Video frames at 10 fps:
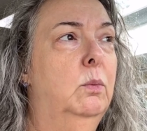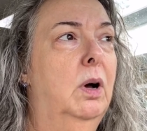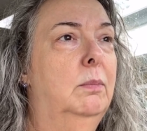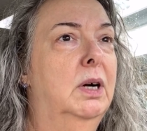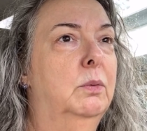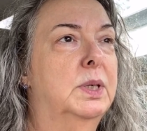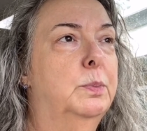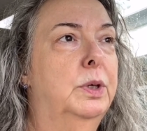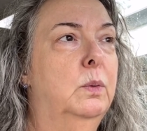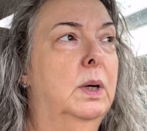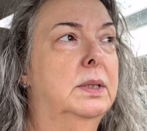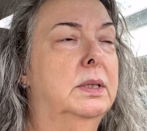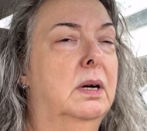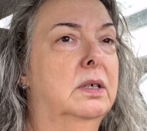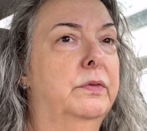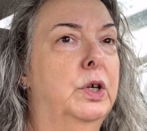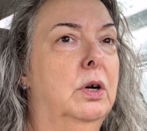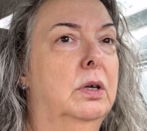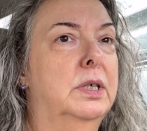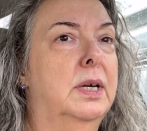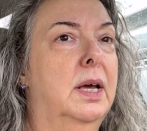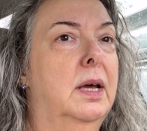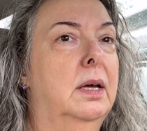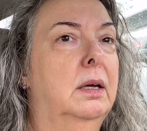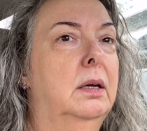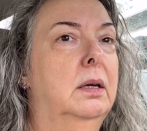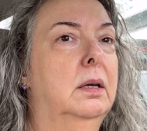Walmart was pretty well stocked for yarn today.